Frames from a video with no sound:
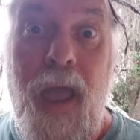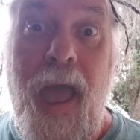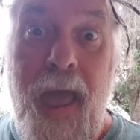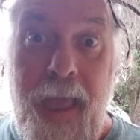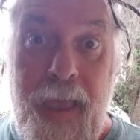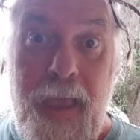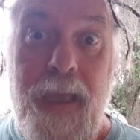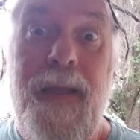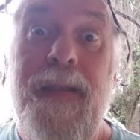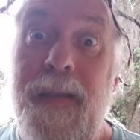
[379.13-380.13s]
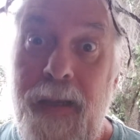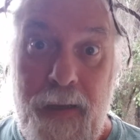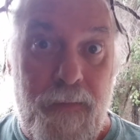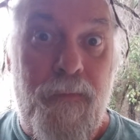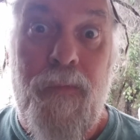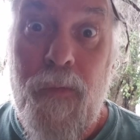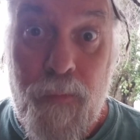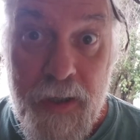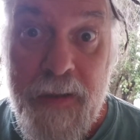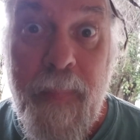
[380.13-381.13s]
A,
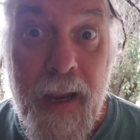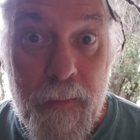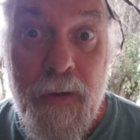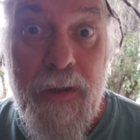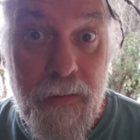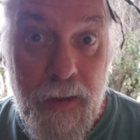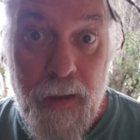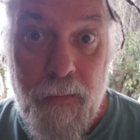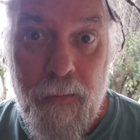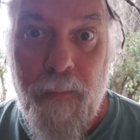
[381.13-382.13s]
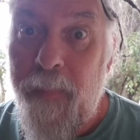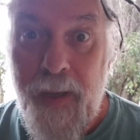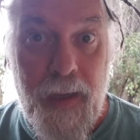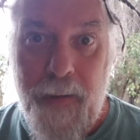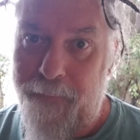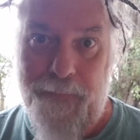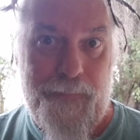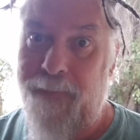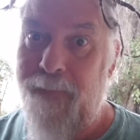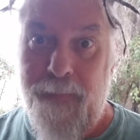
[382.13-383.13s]
respect what you do. B,
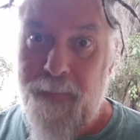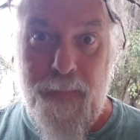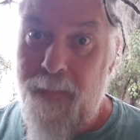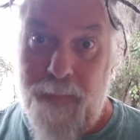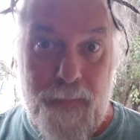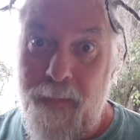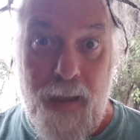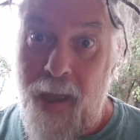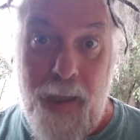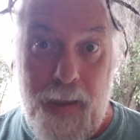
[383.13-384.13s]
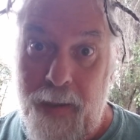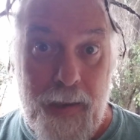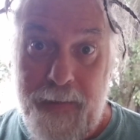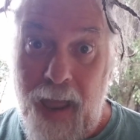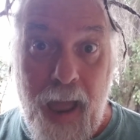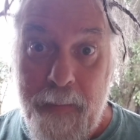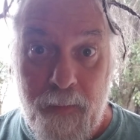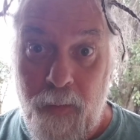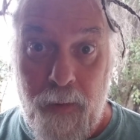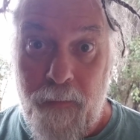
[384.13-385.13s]
I ain't got time to
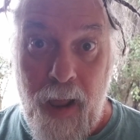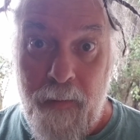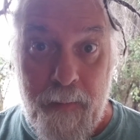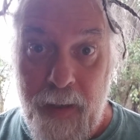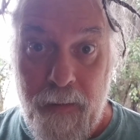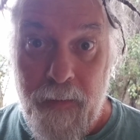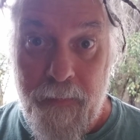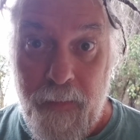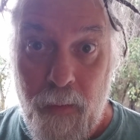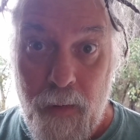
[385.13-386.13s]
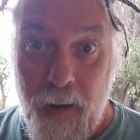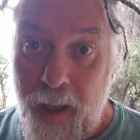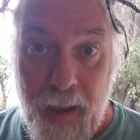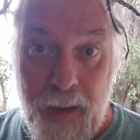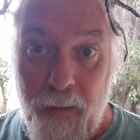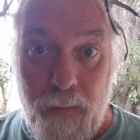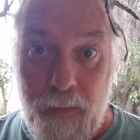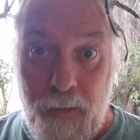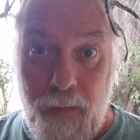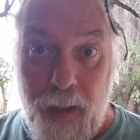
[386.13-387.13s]
roll around with men on the floor. I ain't gonna
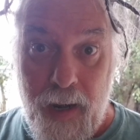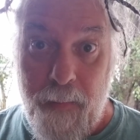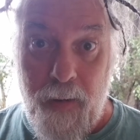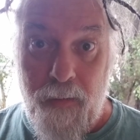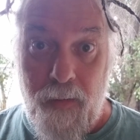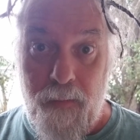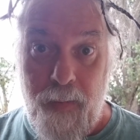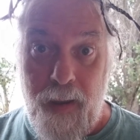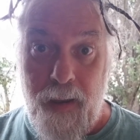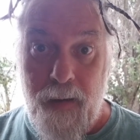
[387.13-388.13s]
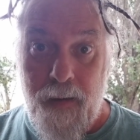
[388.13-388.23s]
do that. I'm a grown man.